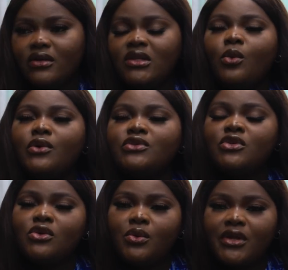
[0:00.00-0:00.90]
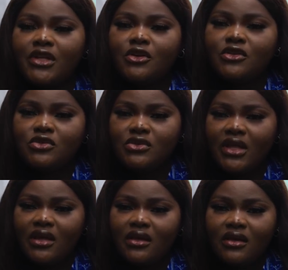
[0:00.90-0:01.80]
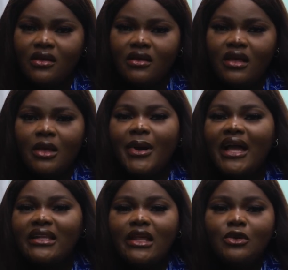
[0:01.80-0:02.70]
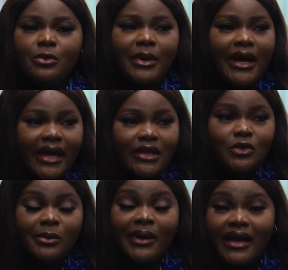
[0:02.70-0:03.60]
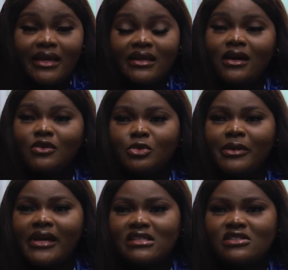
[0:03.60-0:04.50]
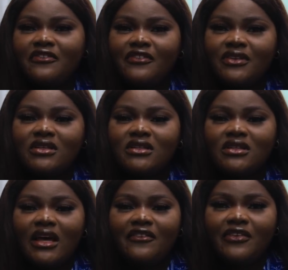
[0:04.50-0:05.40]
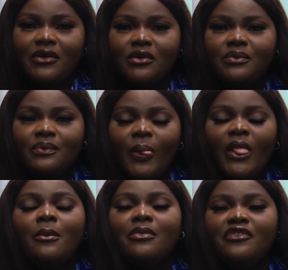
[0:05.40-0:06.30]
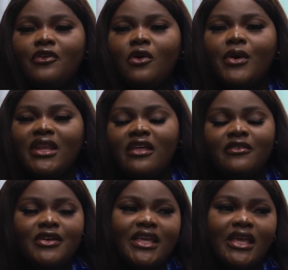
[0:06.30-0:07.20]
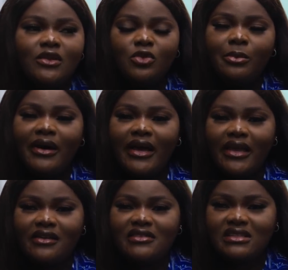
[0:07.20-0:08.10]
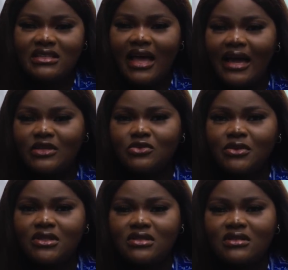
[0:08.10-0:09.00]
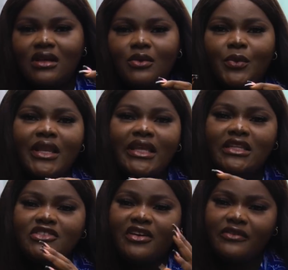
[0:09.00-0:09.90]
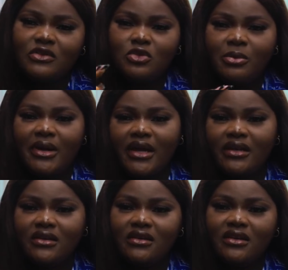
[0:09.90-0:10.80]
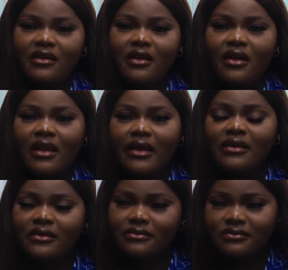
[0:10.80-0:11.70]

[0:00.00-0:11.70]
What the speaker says: they want to know what are you going to do there. And back then, Dubai, now Dubai has softened, I feel. Before, whenever you hear Dubai, there's a tag to it. When lady travel to Dubai, they're like,